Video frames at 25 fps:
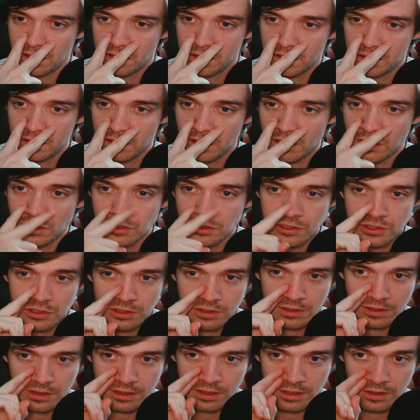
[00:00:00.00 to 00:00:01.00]

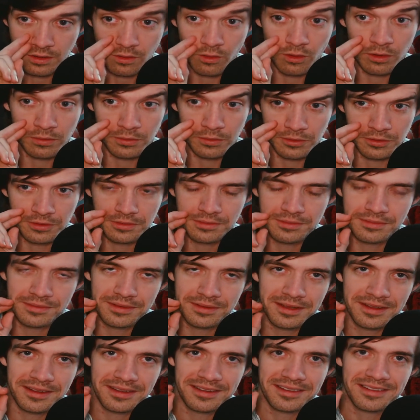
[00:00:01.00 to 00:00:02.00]
larger than normal
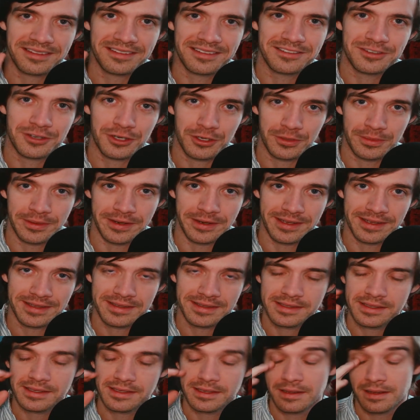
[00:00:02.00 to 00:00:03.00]

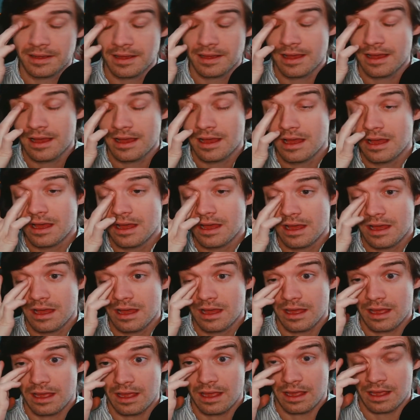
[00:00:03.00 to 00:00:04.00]
turbinates.
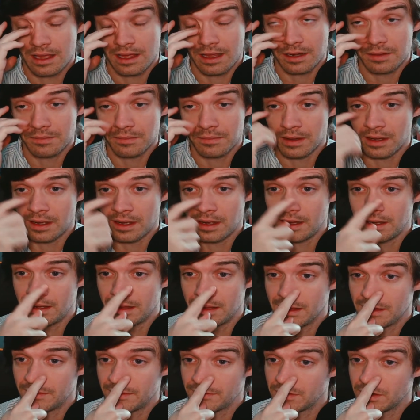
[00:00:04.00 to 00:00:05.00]
And my
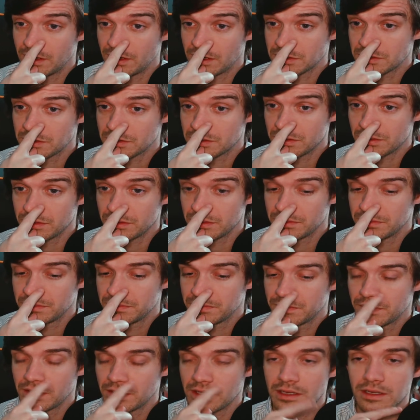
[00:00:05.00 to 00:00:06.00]
left nostril
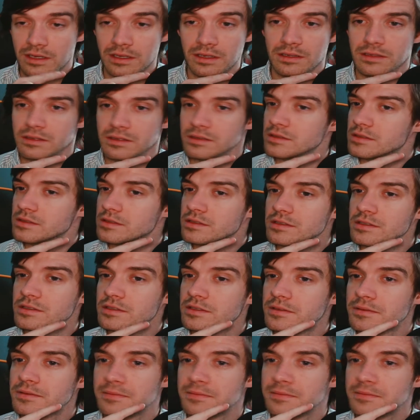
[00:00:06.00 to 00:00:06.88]
is